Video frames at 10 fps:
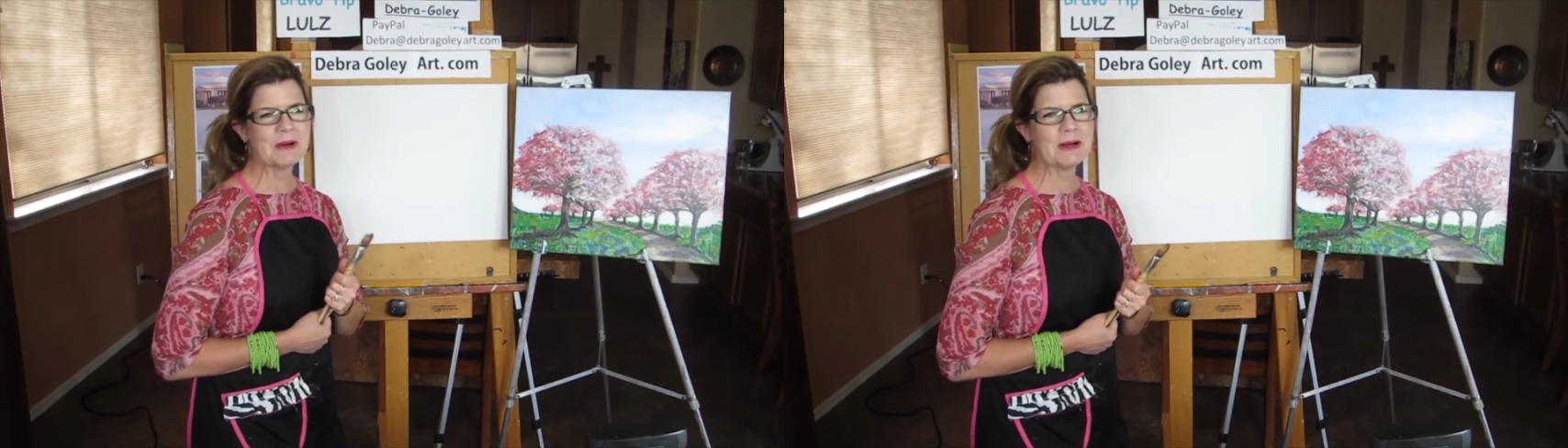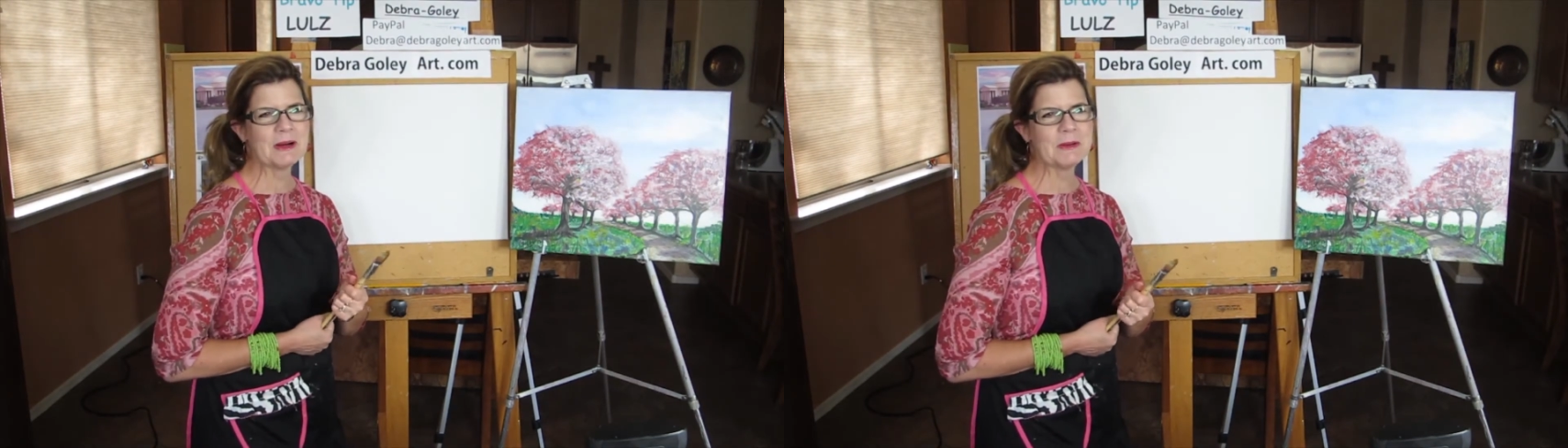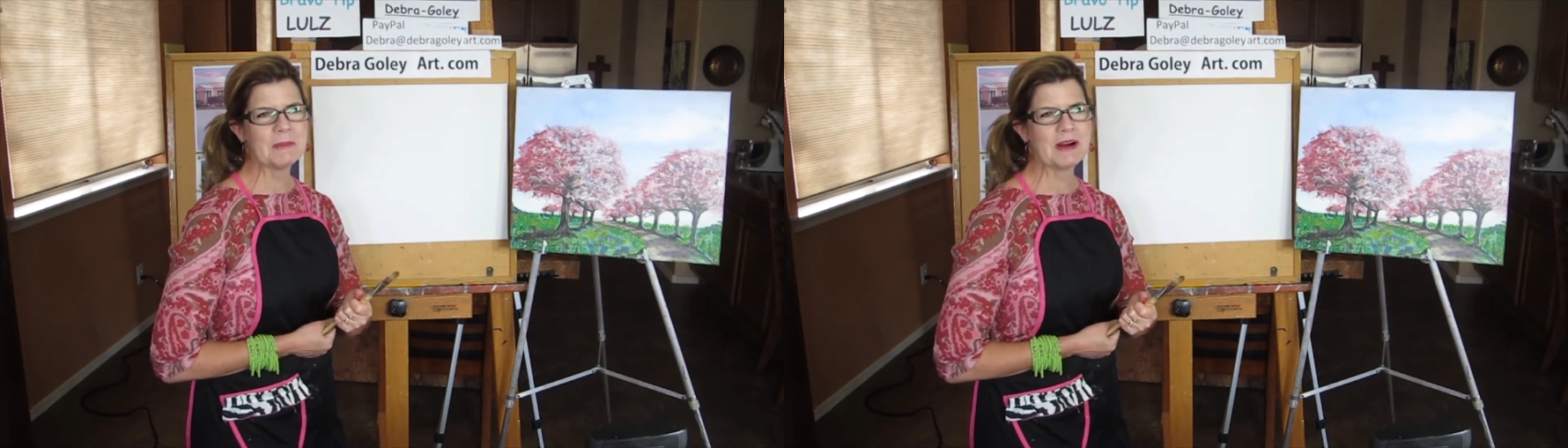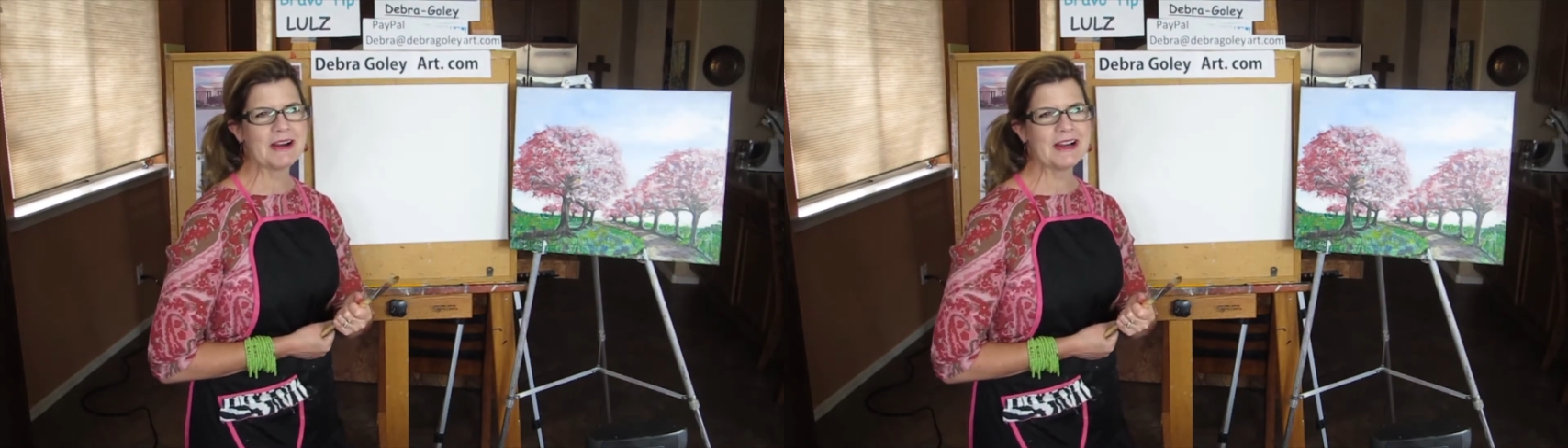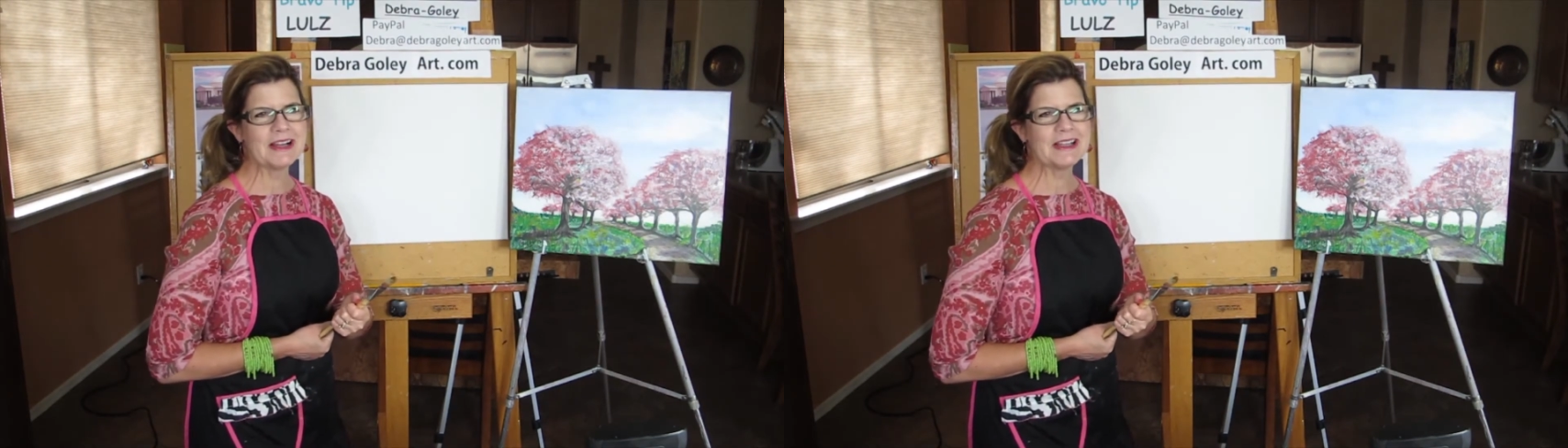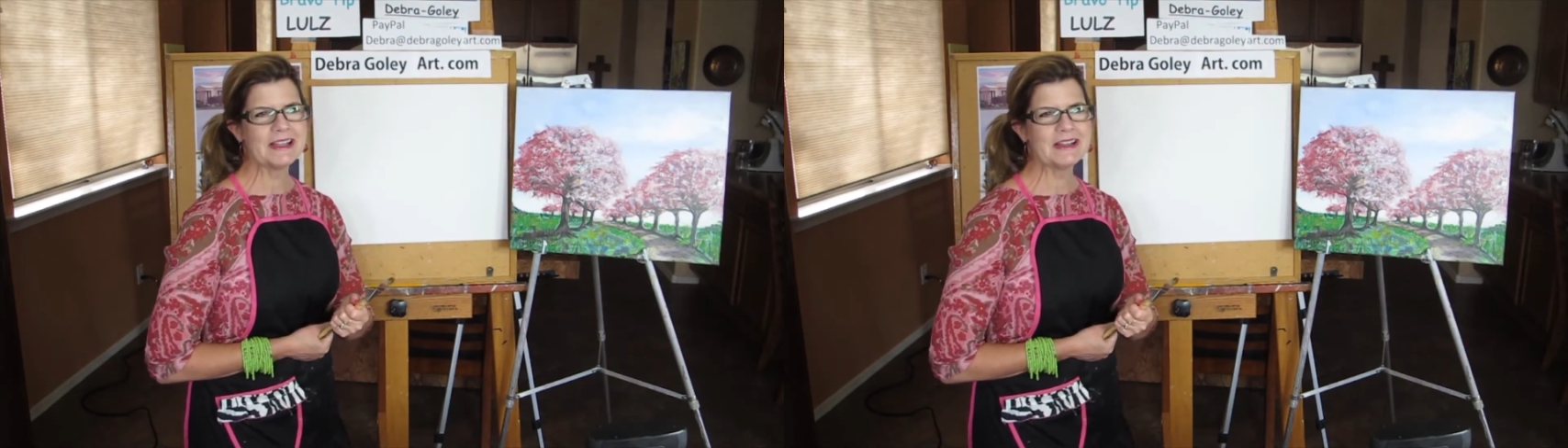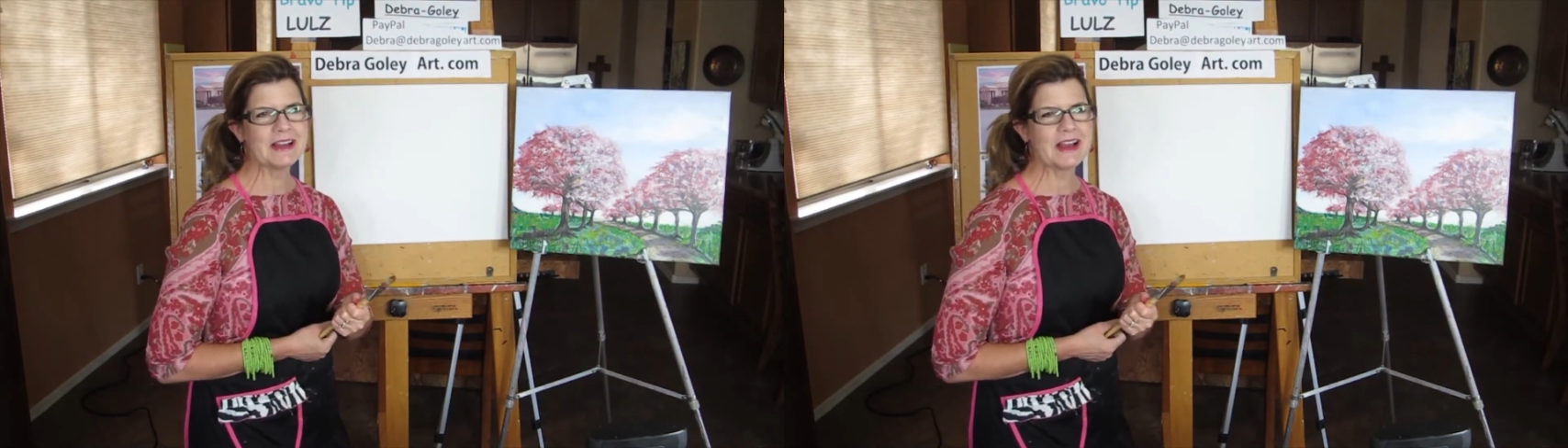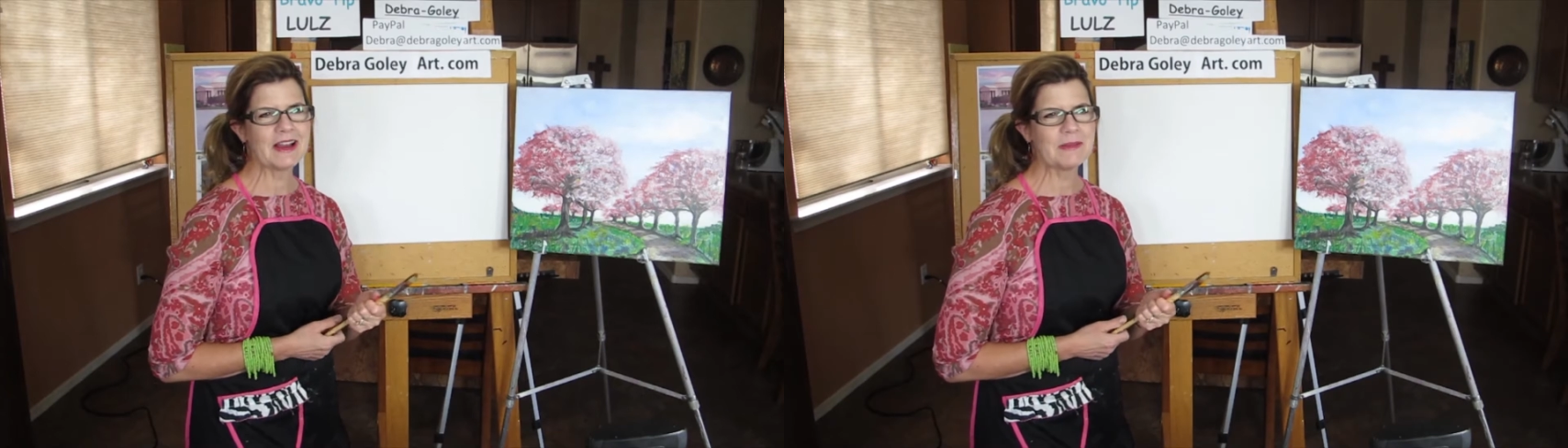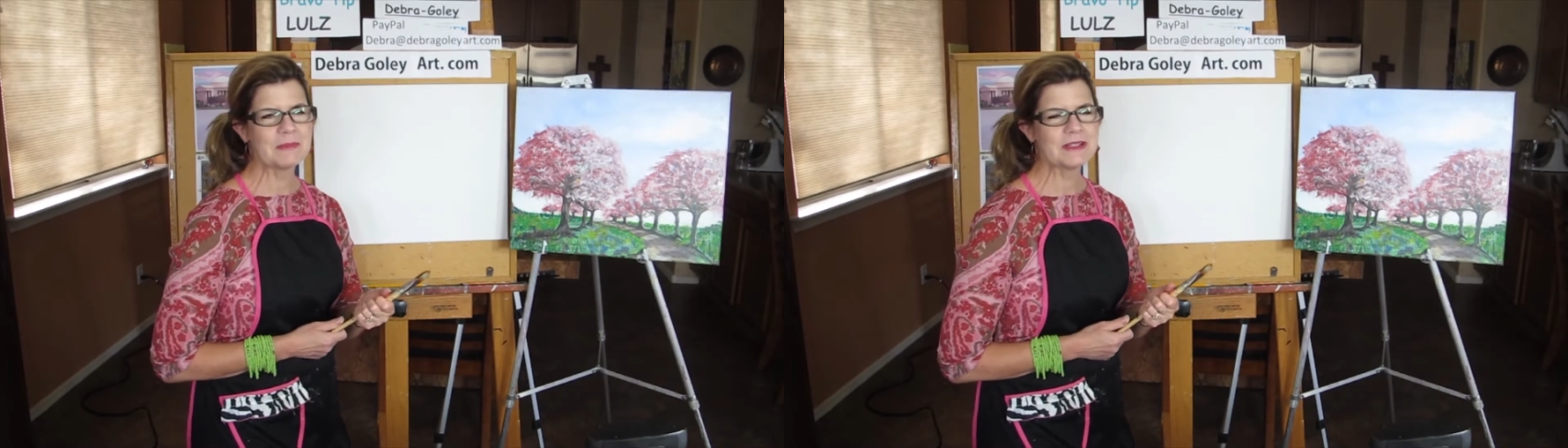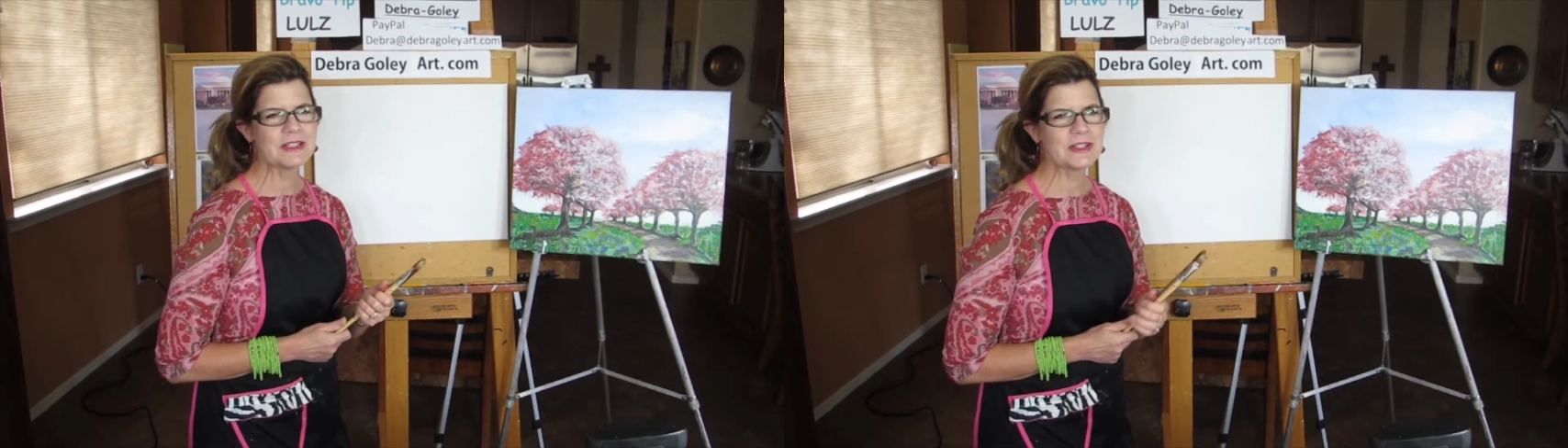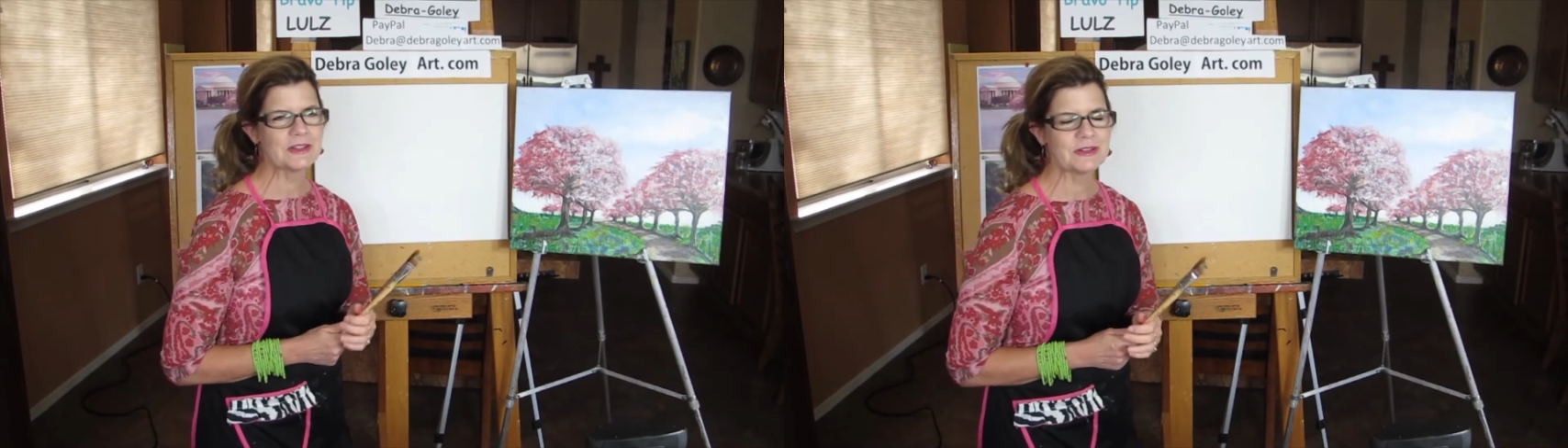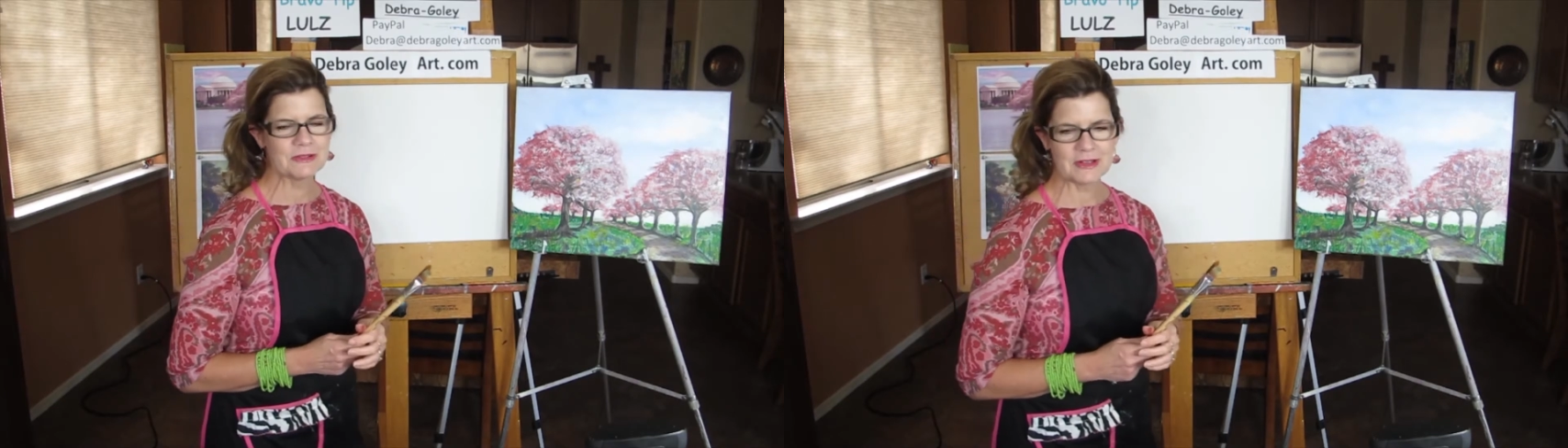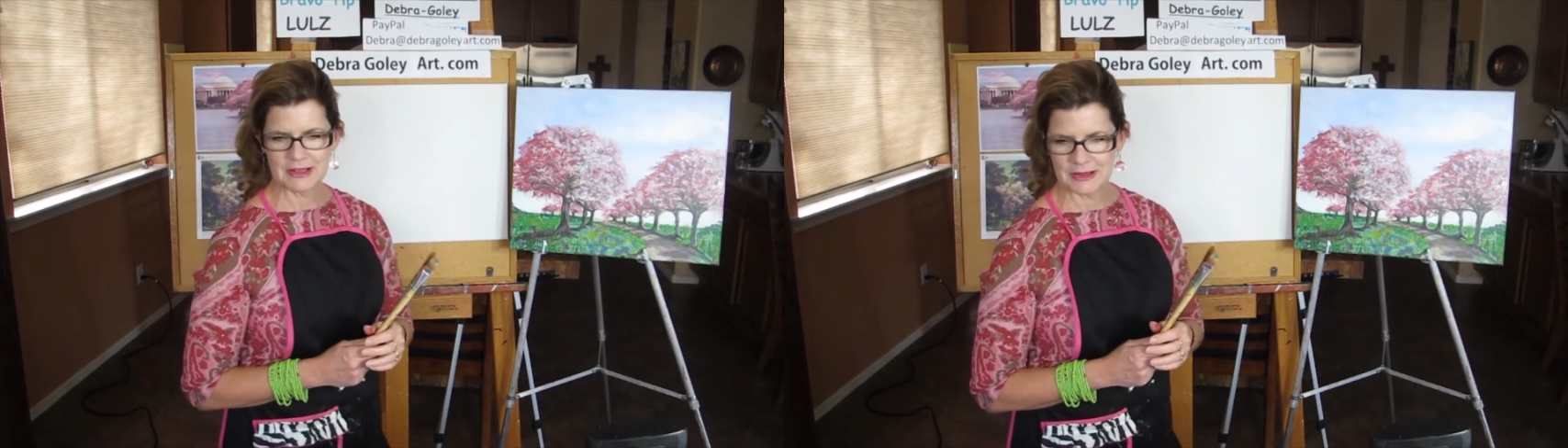I happen to